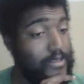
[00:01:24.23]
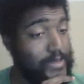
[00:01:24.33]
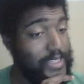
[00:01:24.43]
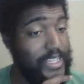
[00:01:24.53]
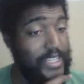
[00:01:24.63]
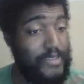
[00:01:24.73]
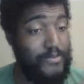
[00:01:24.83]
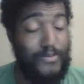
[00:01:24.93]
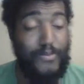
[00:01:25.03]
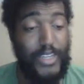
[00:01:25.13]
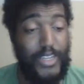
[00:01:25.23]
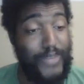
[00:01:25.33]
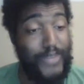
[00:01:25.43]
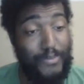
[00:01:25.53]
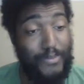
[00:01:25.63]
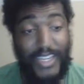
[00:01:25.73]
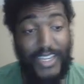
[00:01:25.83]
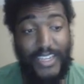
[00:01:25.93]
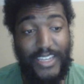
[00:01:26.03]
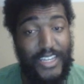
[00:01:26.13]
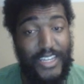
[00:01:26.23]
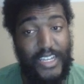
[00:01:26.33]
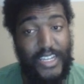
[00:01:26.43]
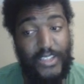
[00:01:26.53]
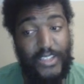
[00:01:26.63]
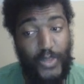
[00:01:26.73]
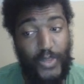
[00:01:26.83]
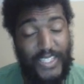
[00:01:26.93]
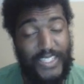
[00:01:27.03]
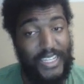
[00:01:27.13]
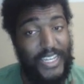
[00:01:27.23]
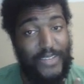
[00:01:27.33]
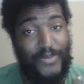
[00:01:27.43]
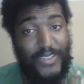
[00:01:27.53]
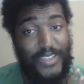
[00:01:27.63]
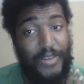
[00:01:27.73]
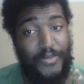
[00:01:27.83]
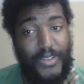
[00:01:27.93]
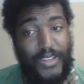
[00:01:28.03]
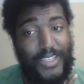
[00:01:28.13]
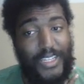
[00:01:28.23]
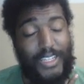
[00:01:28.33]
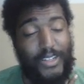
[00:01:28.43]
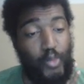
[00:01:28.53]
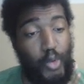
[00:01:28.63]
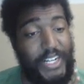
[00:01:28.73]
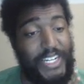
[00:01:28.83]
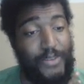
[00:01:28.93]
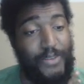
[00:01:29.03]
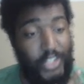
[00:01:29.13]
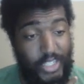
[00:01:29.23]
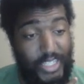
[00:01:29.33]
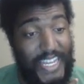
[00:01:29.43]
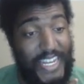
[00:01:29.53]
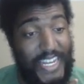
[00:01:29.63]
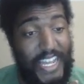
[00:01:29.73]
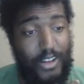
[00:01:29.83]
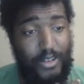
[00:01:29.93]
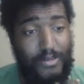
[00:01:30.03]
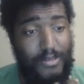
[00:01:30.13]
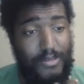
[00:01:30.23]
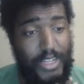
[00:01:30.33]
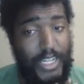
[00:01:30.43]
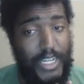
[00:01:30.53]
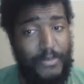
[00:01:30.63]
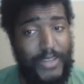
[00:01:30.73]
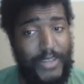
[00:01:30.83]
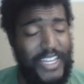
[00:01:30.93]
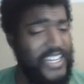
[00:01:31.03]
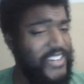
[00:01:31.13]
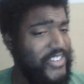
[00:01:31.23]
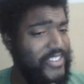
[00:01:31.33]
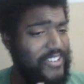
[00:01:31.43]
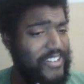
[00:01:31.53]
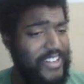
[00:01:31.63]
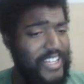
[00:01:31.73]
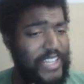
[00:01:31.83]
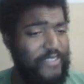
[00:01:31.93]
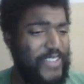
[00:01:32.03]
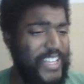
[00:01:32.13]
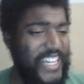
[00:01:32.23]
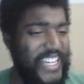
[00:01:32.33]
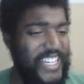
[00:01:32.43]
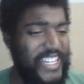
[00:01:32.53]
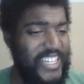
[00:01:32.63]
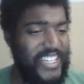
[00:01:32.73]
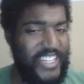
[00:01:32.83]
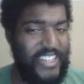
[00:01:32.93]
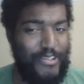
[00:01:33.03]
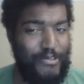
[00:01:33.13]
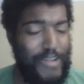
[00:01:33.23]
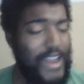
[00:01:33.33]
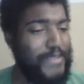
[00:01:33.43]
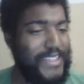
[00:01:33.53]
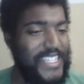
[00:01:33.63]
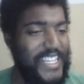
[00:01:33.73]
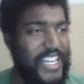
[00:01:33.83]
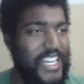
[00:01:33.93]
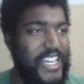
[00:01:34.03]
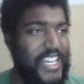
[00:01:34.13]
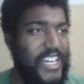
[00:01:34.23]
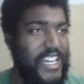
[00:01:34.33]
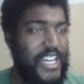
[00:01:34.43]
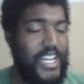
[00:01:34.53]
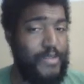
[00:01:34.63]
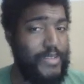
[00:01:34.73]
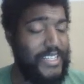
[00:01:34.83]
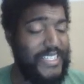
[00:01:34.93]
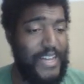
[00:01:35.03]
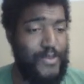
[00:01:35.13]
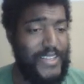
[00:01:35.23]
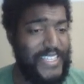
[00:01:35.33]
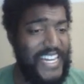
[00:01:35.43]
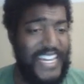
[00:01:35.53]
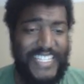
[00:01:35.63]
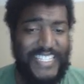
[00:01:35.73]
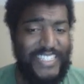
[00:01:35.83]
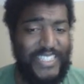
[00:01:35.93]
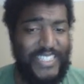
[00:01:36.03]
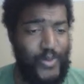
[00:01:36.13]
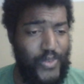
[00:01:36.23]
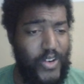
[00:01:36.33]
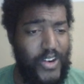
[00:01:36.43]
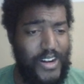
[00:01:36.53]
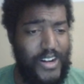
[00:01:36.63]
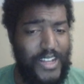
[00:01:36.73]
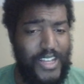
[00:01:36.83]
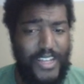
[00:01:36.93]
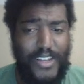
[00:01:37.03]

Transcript: Sioux City being my pick to win the CIF. Definitely watch out for Gillette now. Uh, sure, they played, you know, Rapid City, they played Southwest Kansas so far,